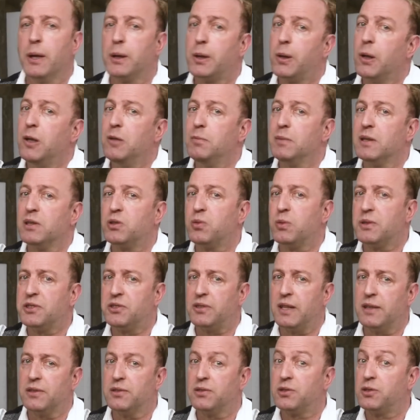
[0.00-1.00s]
Köbis was
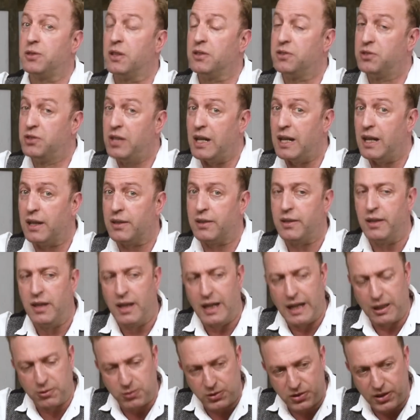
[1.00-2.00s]
sentenced to death
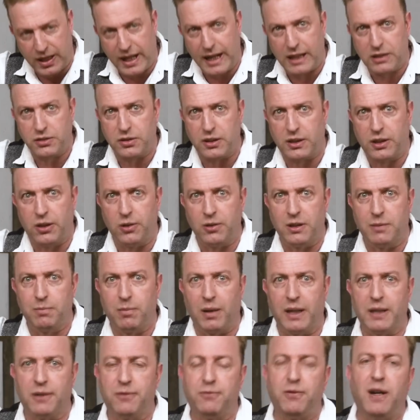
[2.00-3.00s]
and was executed
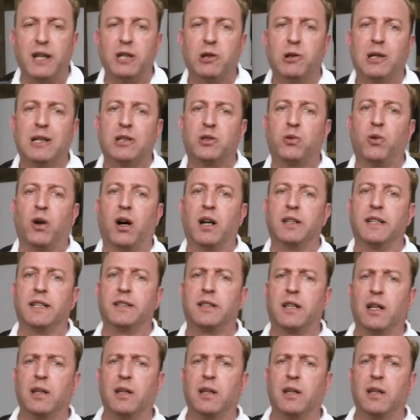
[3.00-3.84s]
by a firing squad in